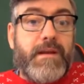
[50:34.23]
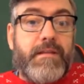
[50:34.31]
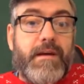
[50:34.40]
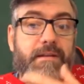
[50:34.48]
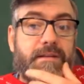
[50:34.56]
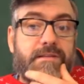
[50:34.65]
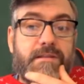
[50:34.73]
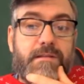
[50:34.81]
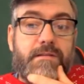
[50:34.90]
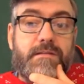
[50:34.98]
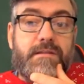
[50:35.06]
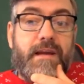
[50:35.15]
That
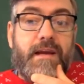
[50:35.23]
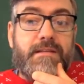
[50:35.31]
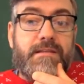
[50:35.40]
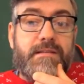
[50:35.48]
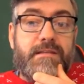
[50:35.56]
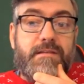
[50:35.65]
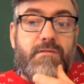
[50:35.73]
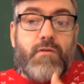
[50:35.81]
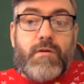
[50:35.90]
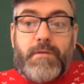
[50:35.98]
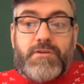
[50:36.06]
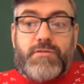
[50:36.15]
doesn't get no
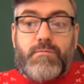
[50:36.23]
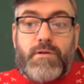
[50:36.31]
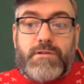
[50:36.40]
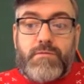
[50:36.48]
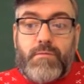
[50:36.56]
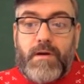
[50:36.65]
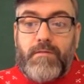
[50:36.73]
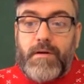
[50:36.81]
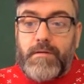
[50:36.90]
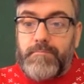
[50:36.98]
commission whatsoever.